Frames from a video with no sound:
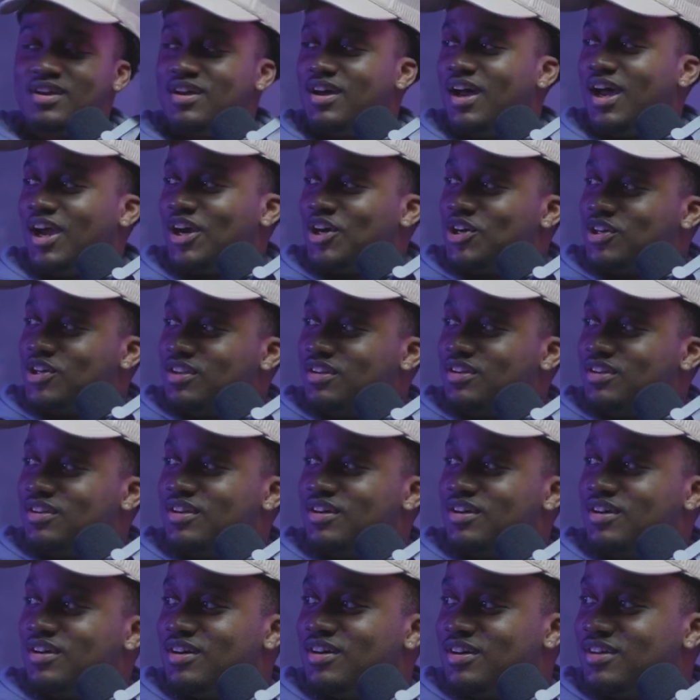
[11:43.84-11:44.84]
I couldn't
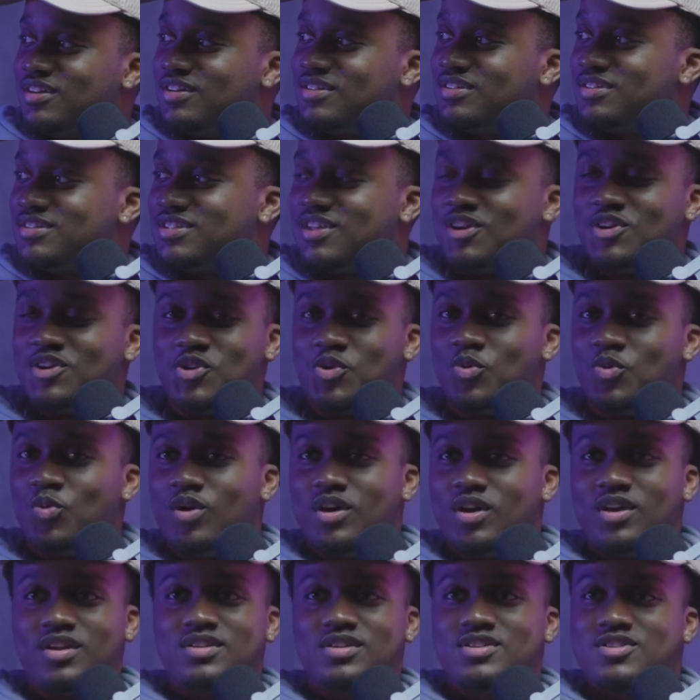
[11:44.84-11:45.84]
uh, tell you
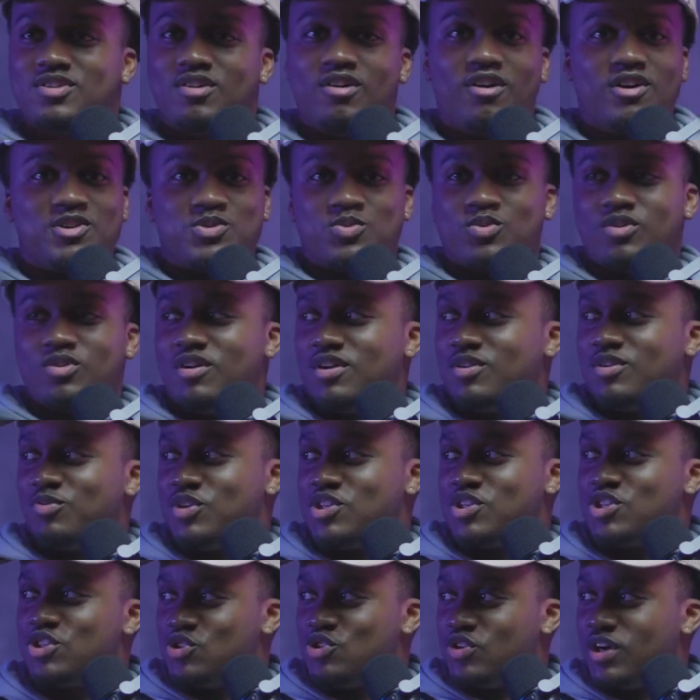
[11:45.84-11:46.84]
what songs were on
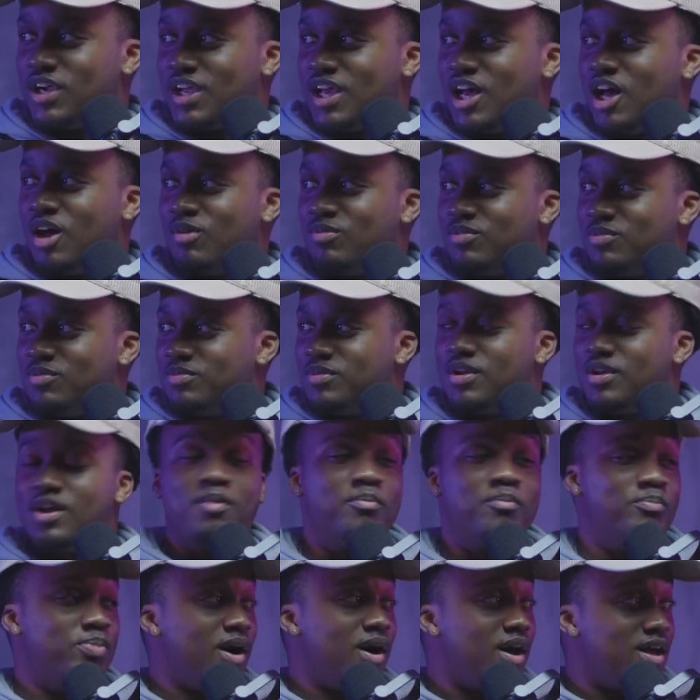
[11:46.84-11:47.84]
which Drake album.
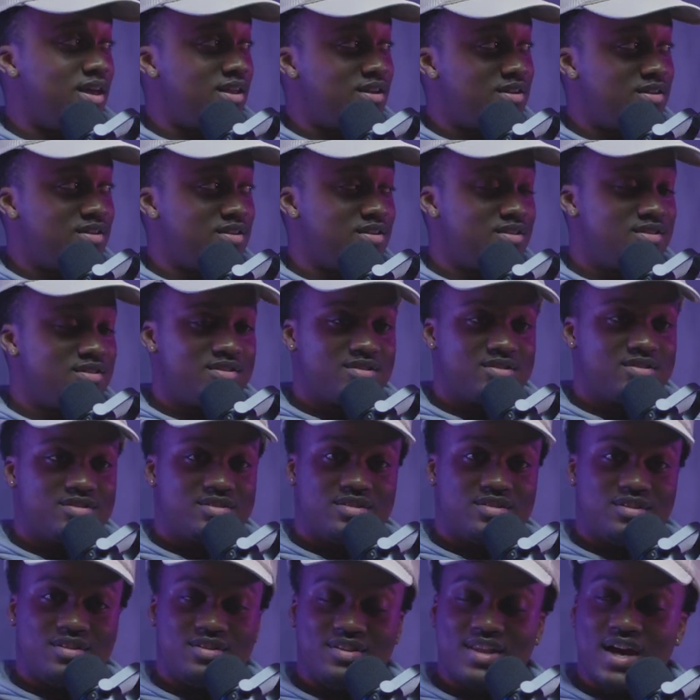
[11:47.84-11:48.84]
But
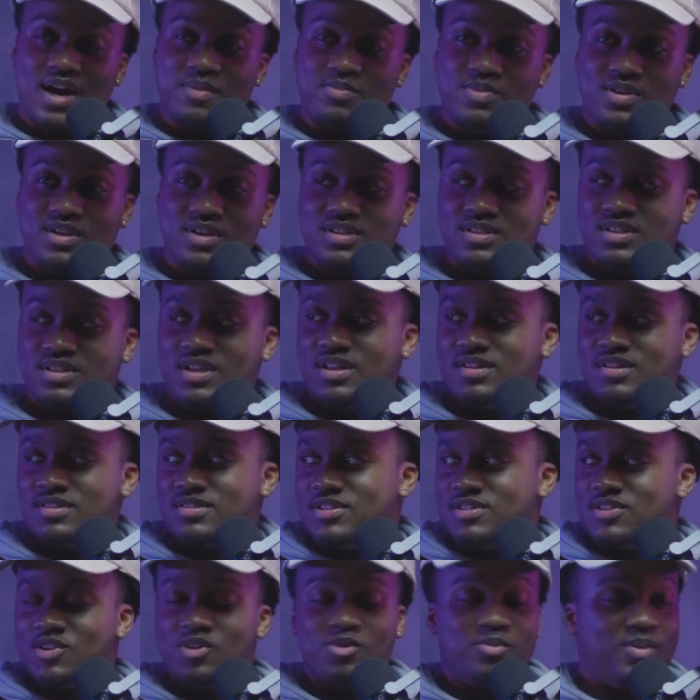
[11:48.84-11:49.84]
that being said,
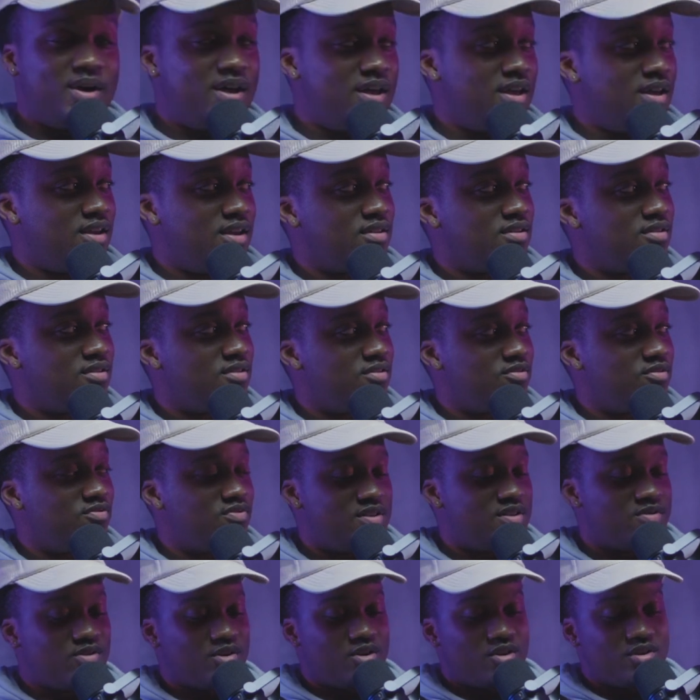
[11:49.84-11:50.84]
still my
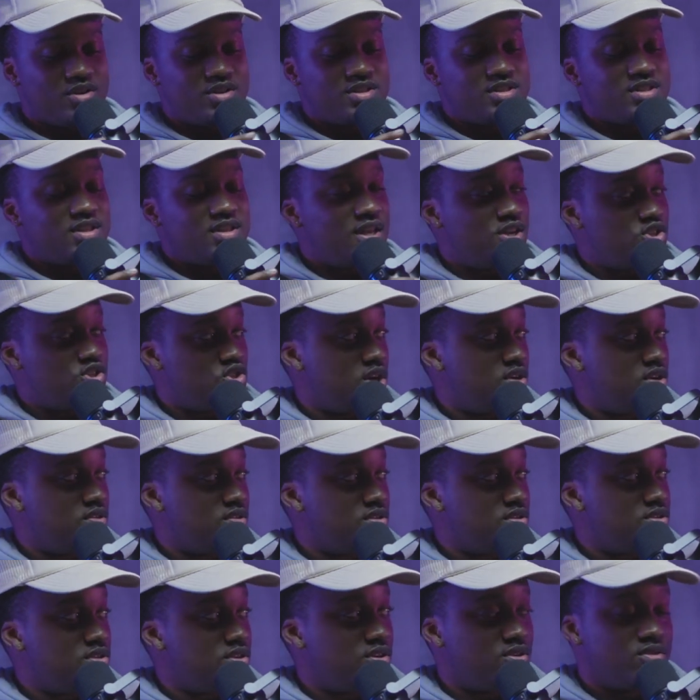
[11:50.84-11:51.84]
favorite artist in that genre.
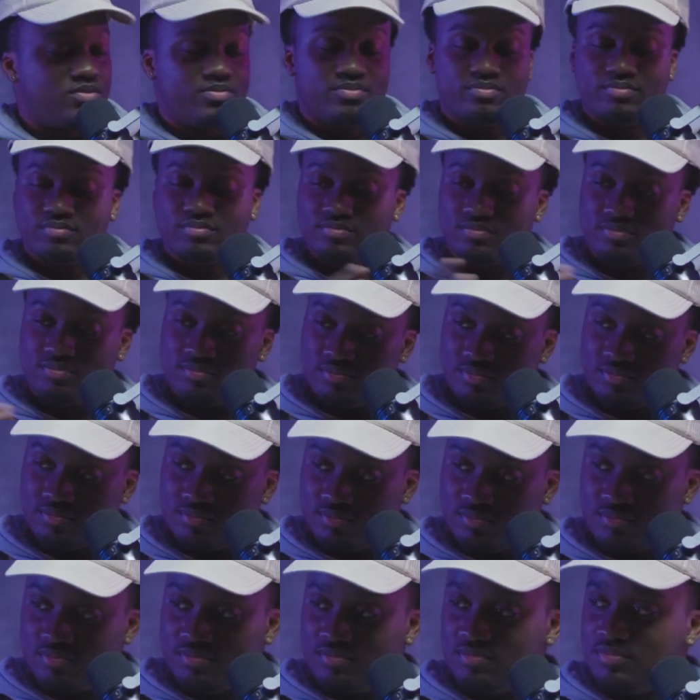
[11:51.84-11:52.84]
So.
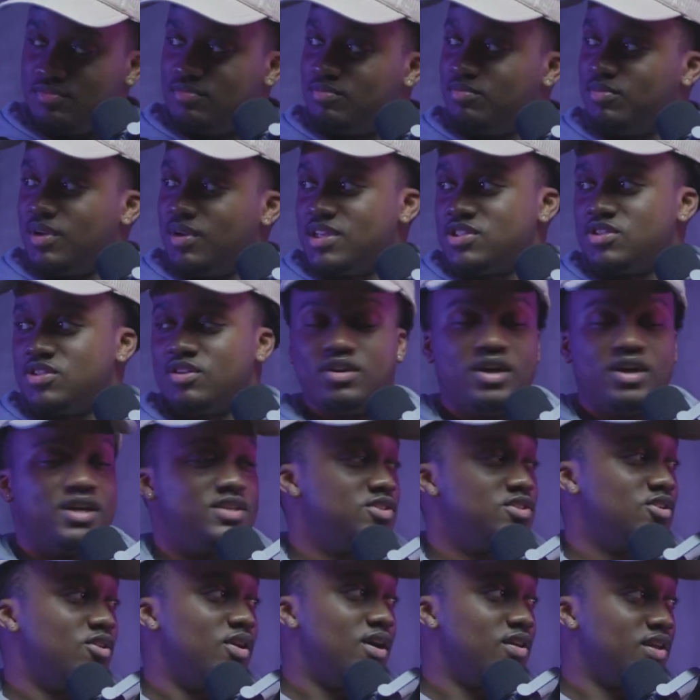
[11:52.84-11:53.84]
But I still, I
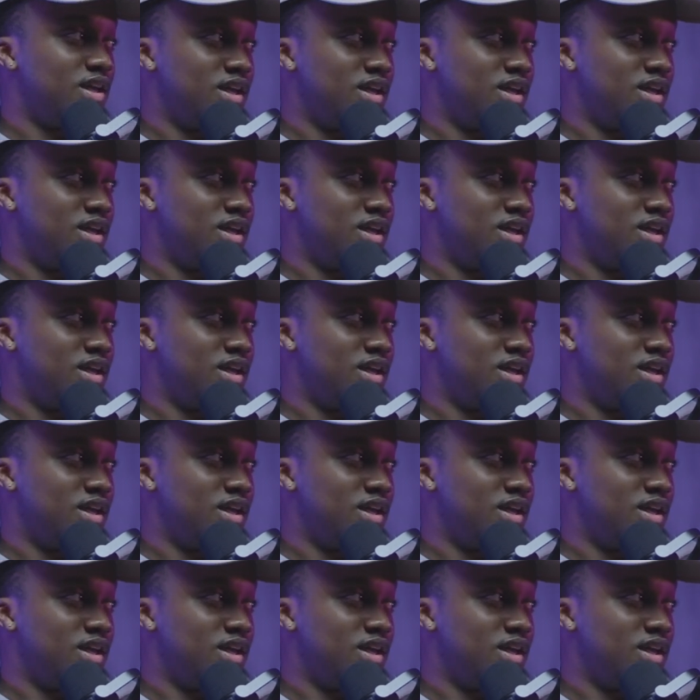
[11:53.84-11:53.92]
still don't